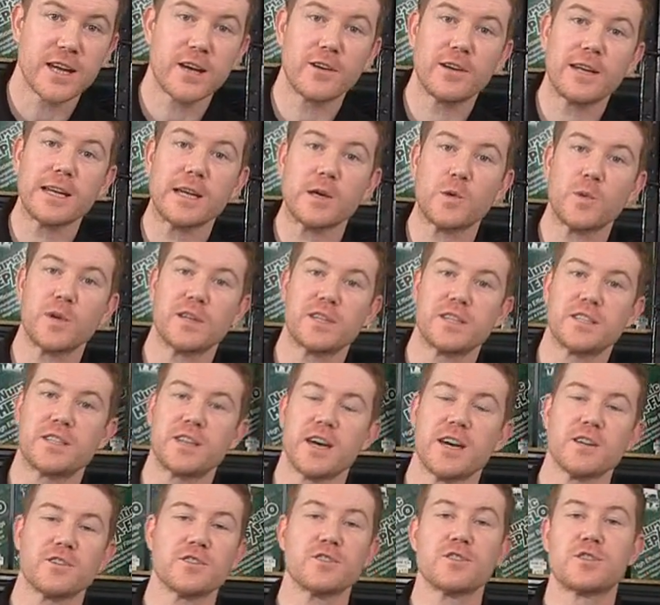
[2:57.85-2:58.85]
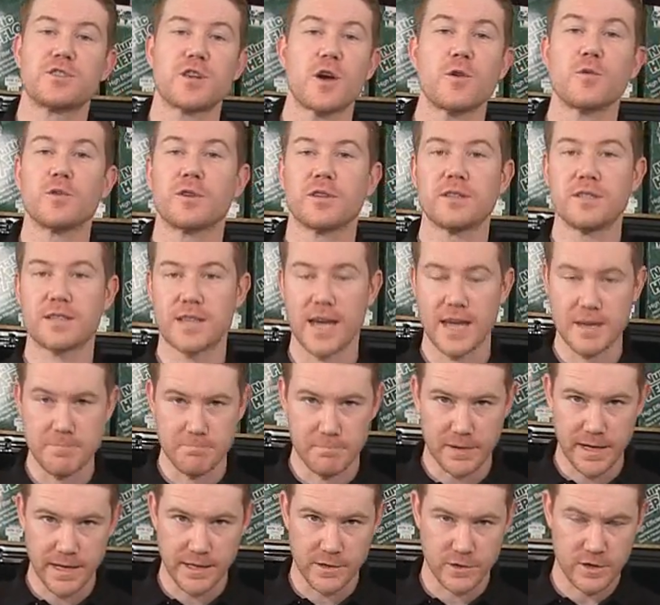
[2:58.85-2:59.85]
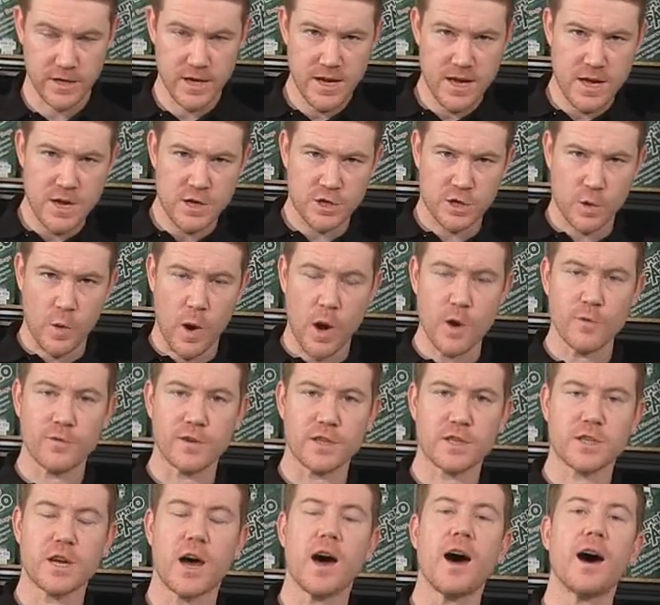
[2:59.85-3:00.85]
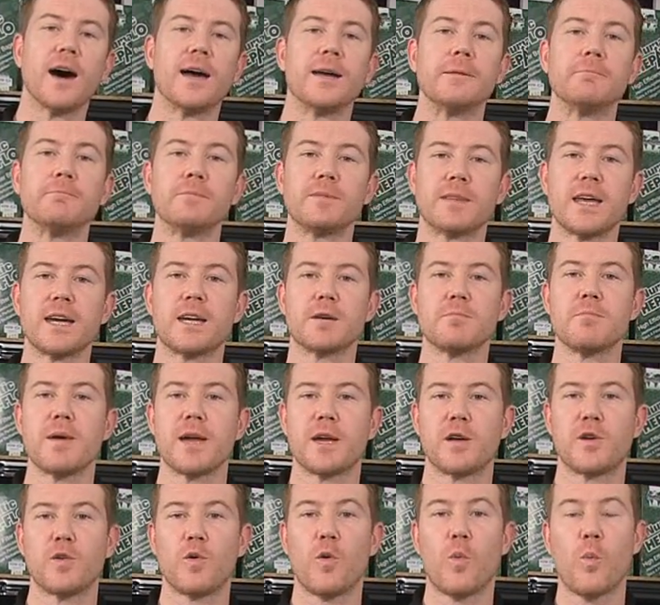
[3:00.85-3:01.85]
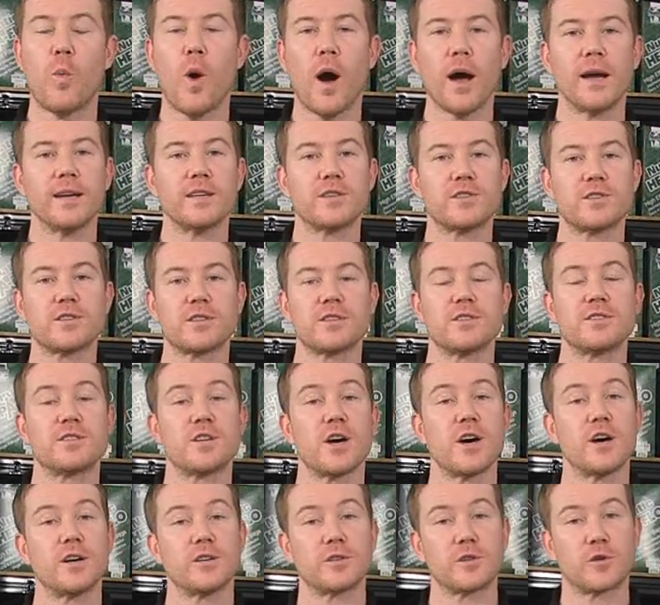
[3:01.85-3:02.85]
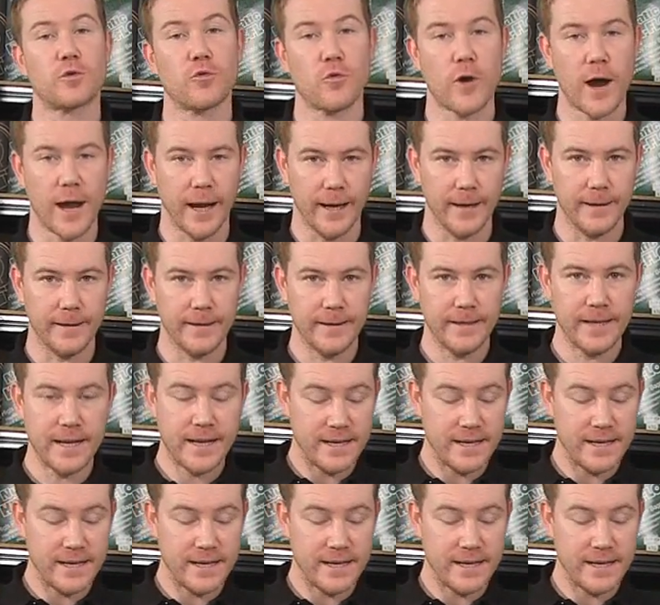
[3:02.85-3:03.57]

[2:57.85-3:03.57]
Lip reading: Now, liquid detergents don't contain bleach, so over time they can make your whites turn grey.